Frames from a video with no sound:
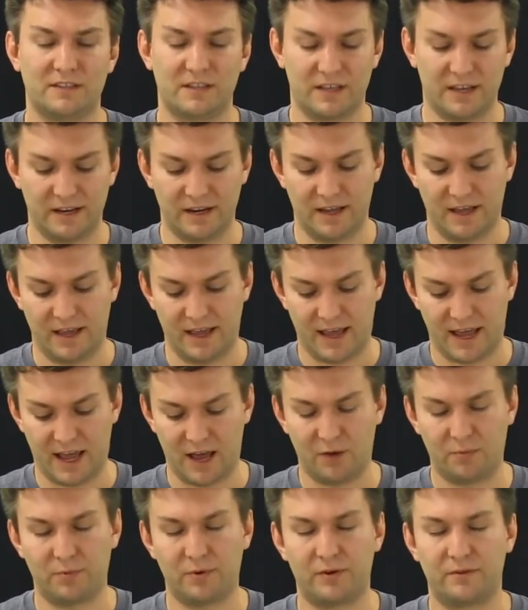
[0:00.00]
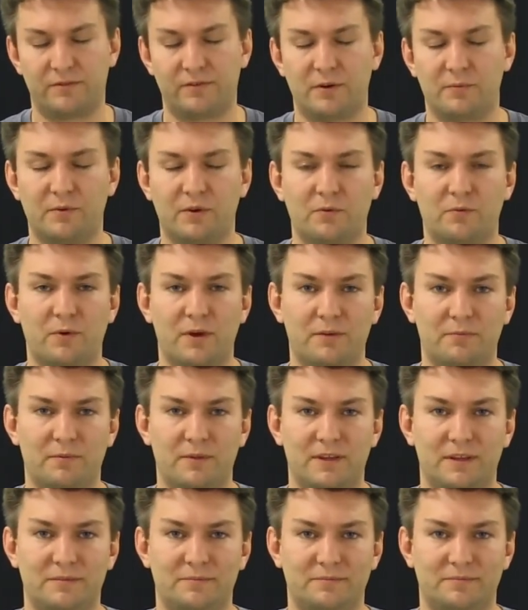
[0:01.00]
light output from your
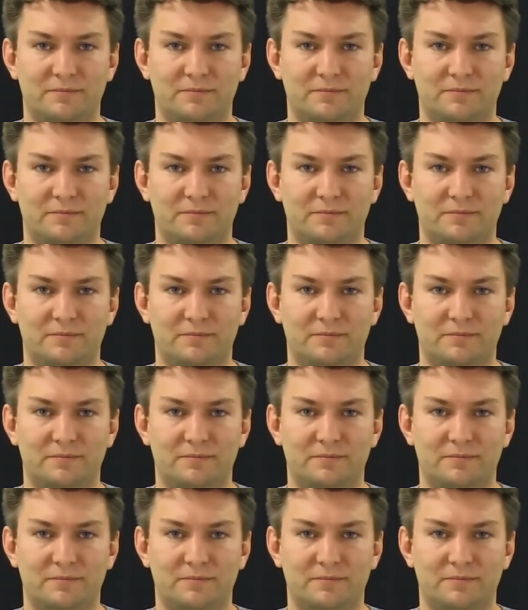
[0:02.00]
waveplate.